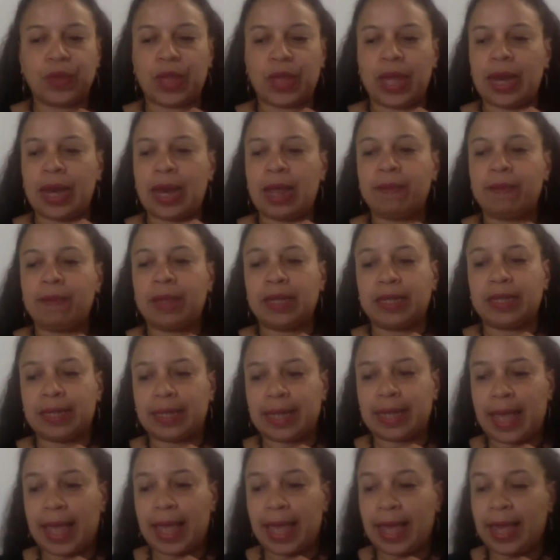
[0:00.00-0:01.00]
And I must
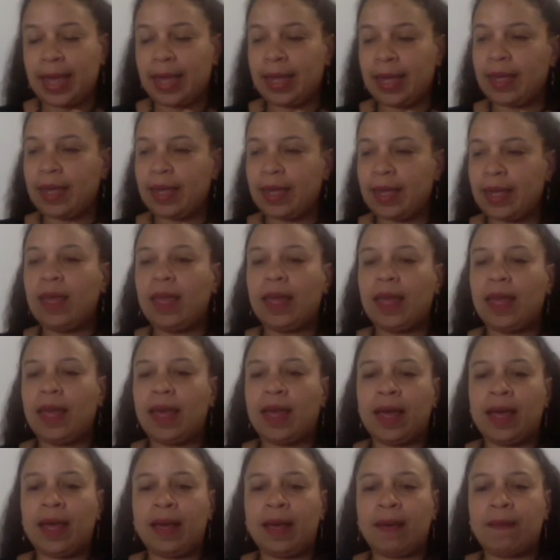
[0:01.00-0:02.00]
say,
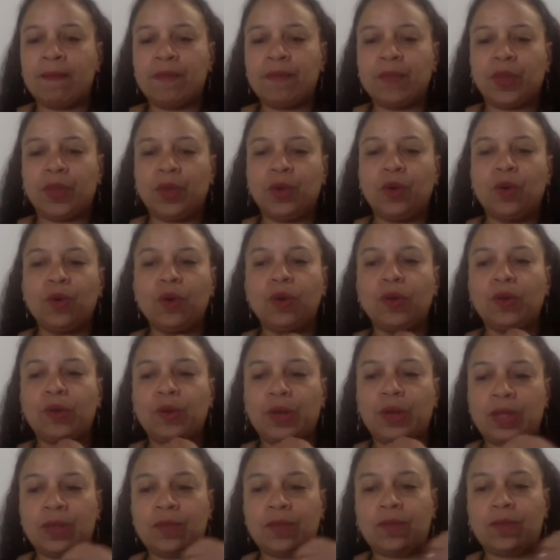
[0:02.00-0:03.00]

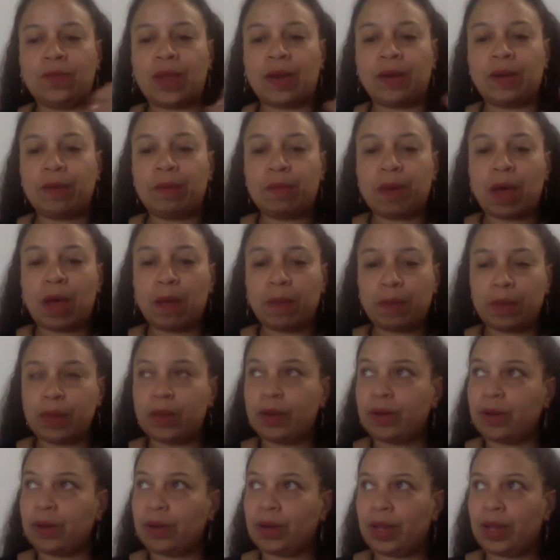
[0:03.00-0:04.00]
gugulu is very
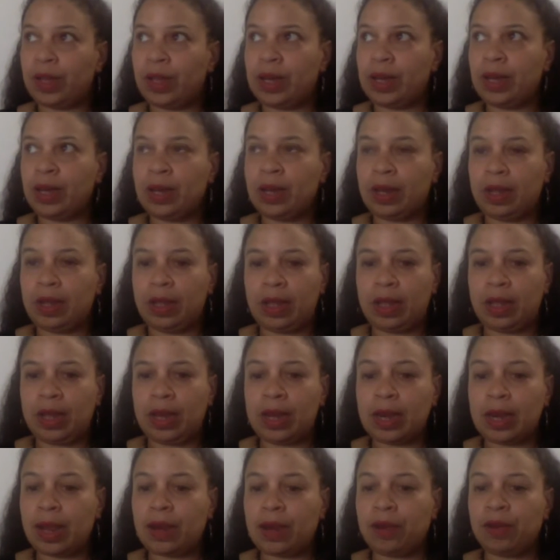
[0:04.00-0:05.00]
popular in
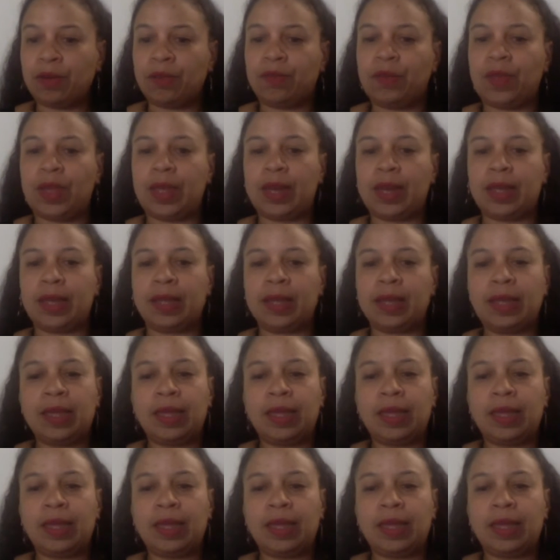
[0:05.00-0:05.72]
Ayurveda.